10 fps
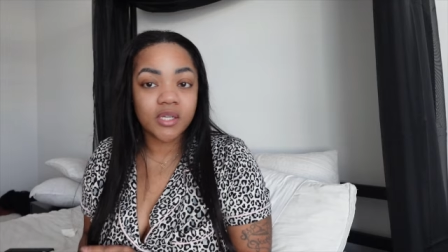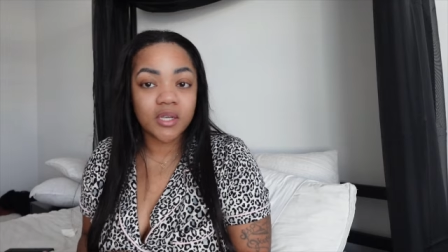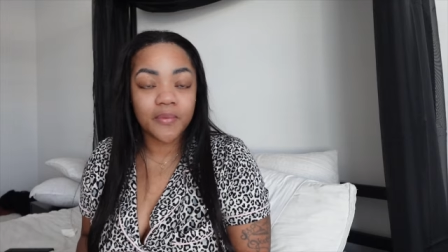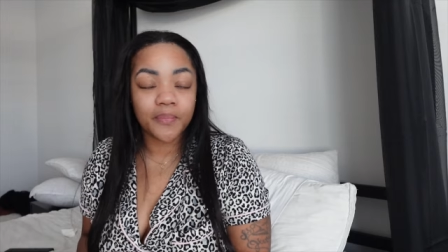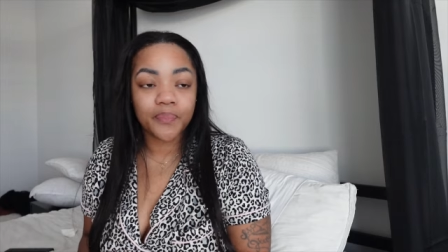
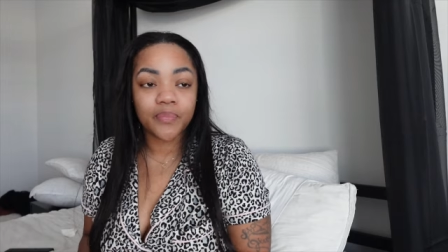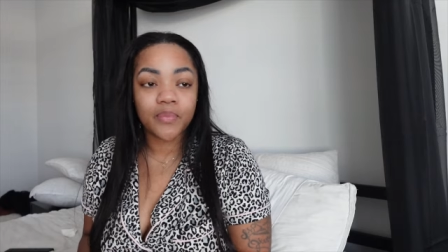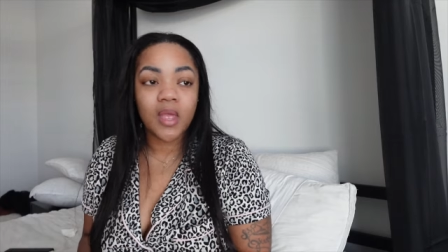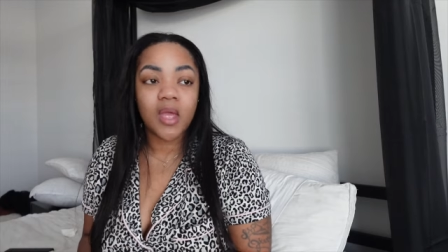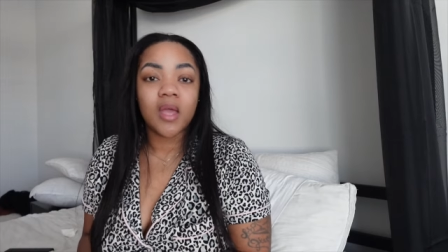it.
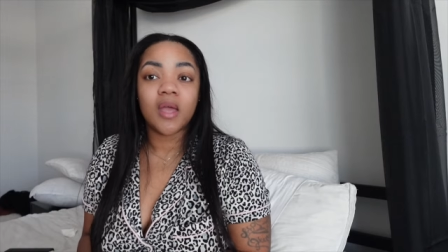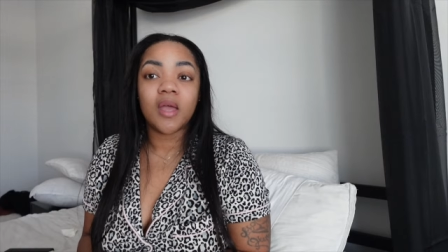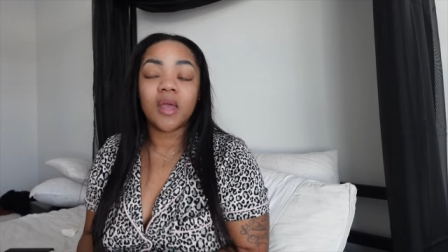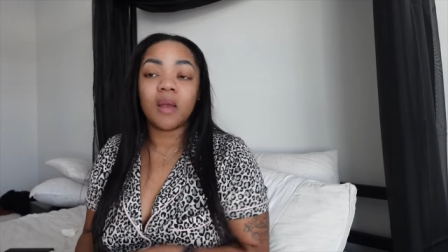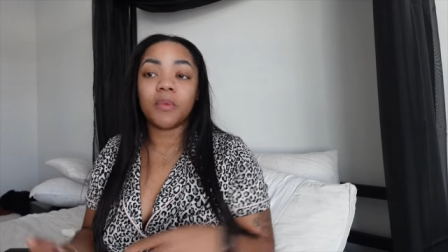
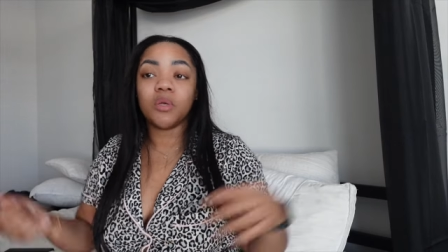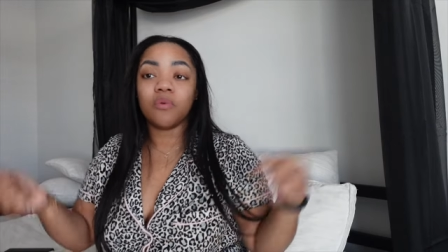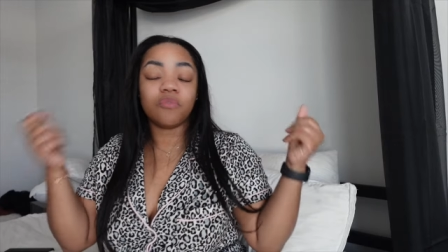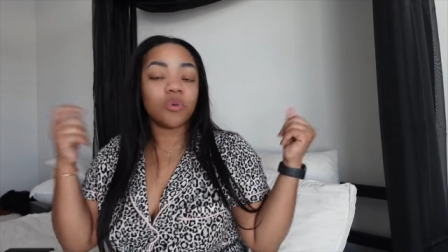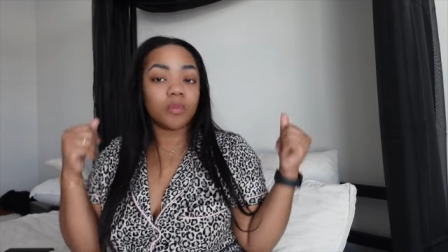And I'm gonna
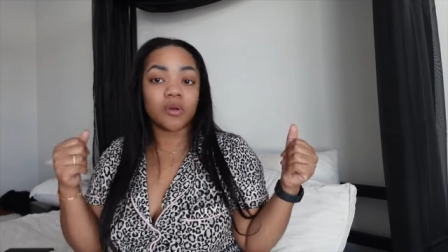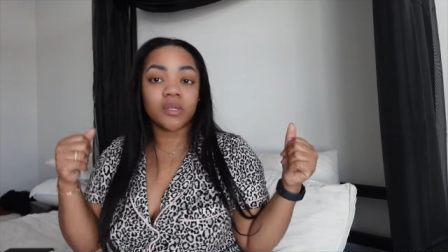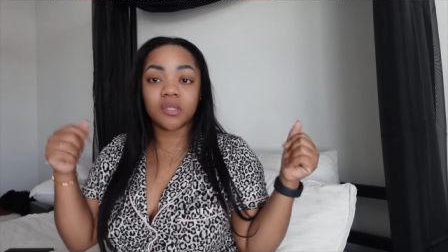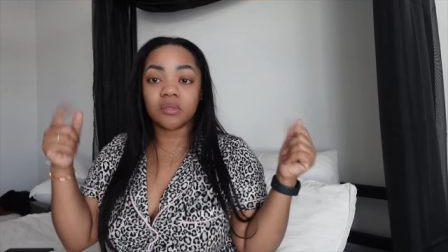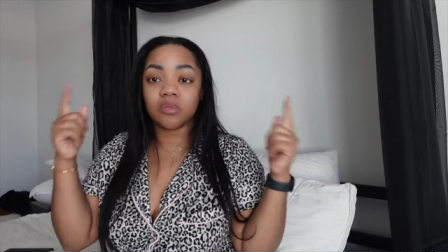do four
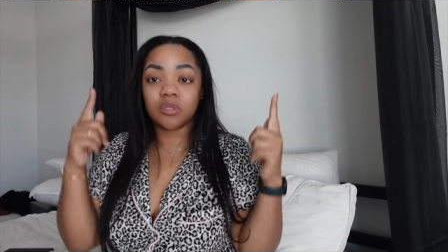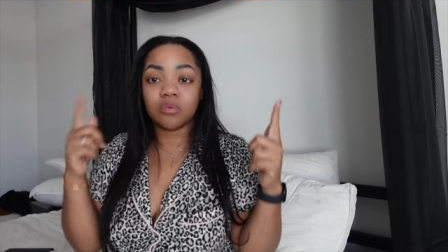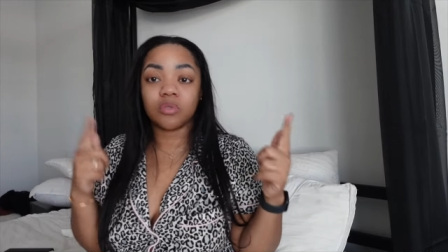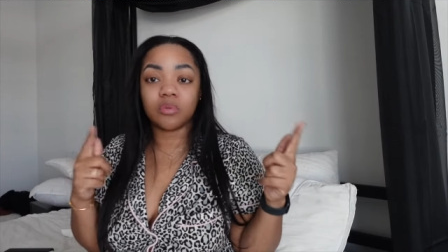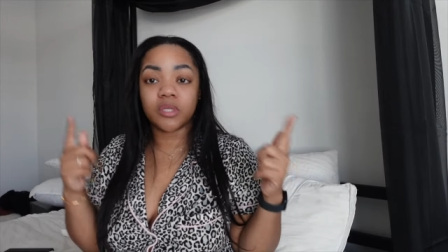ponytails with
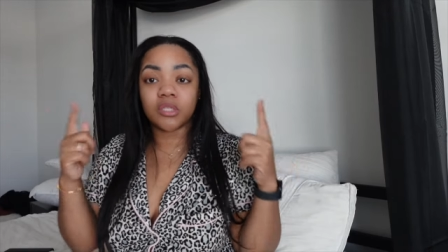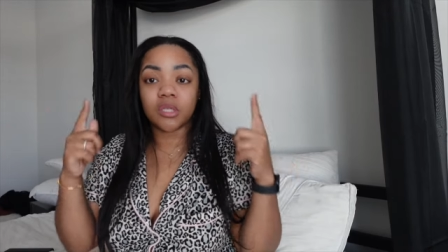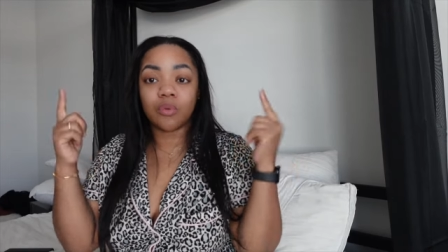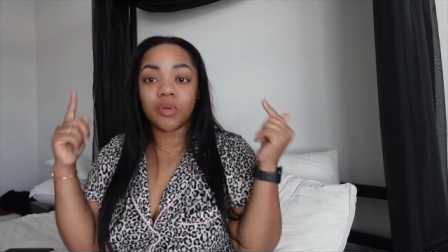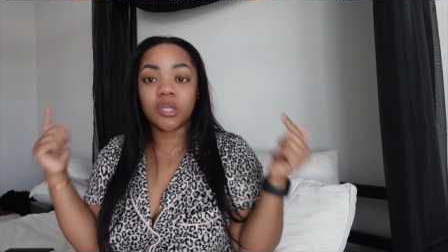two twists
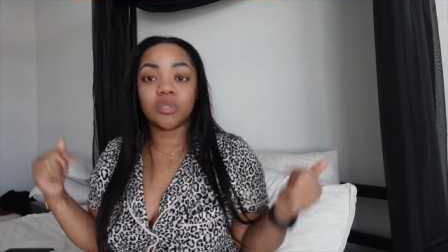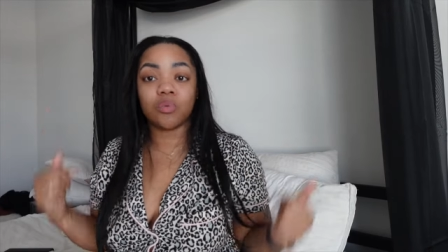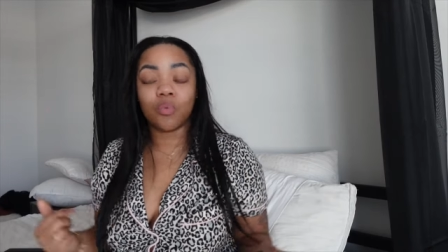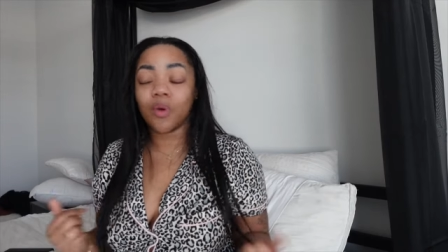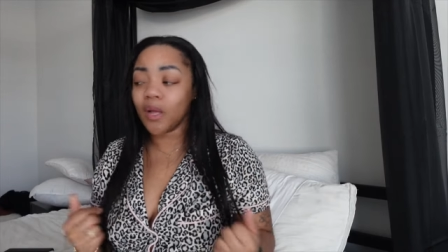on each
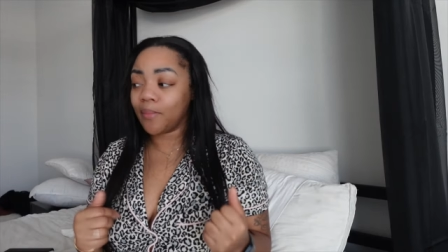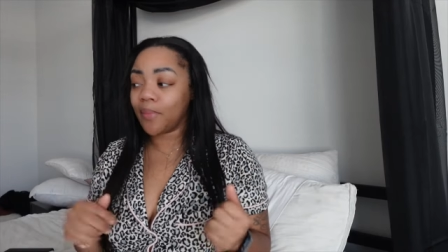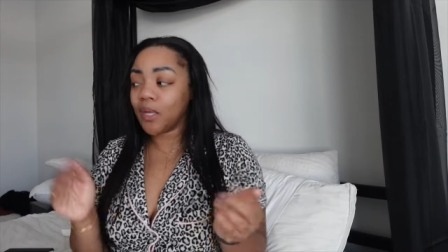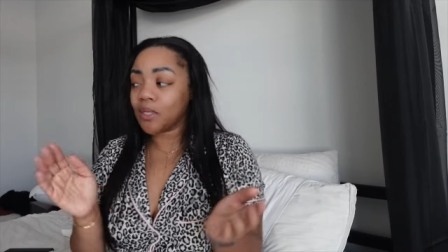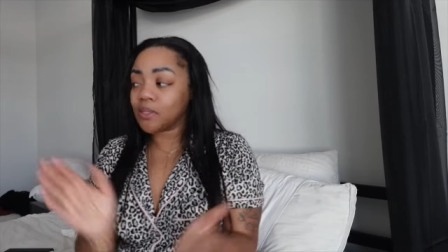one
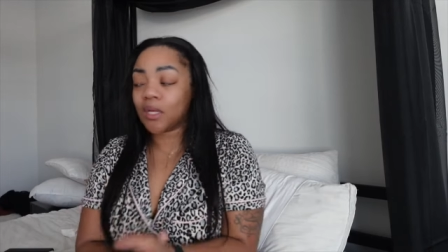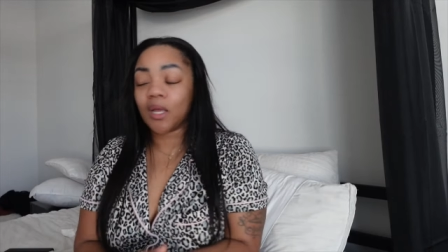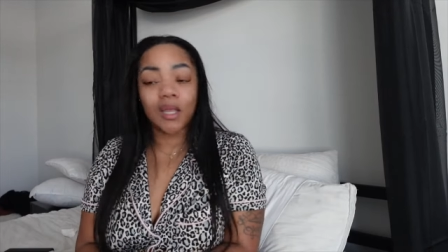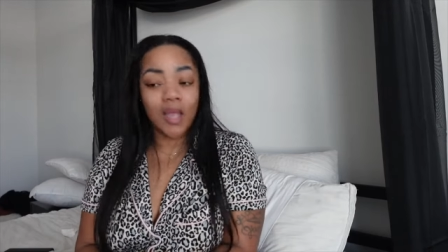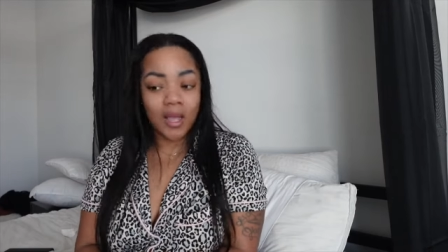because
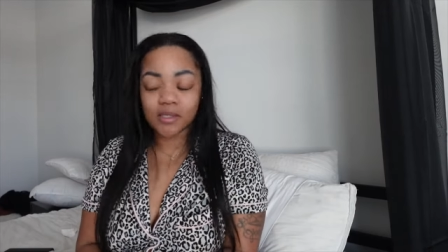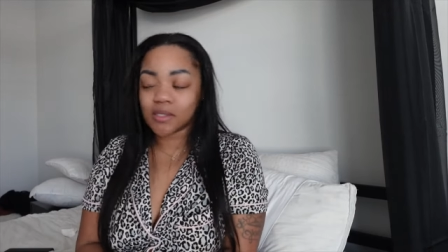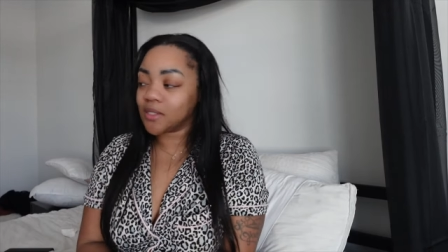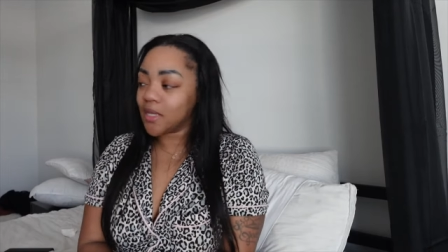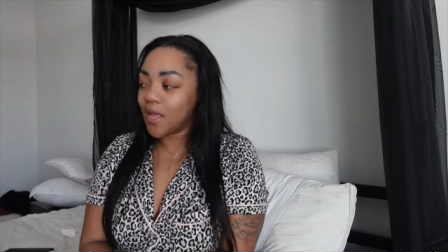yes,
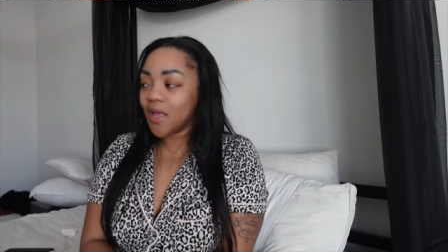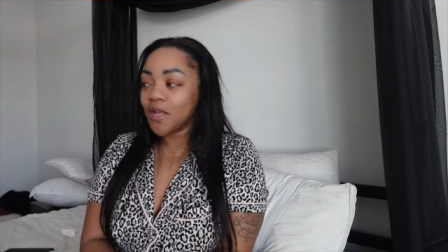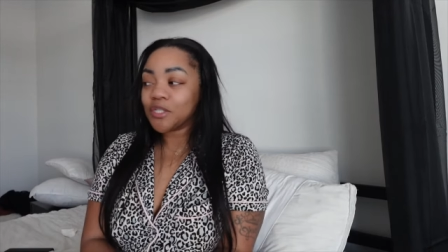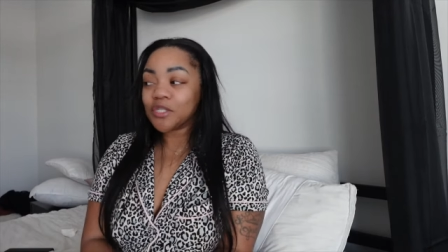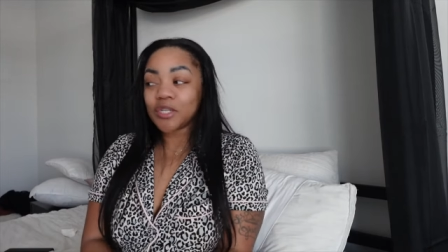
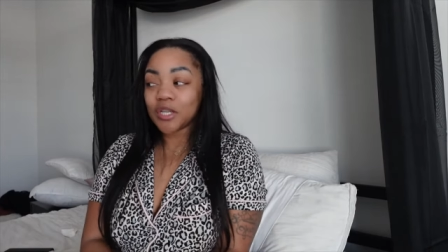she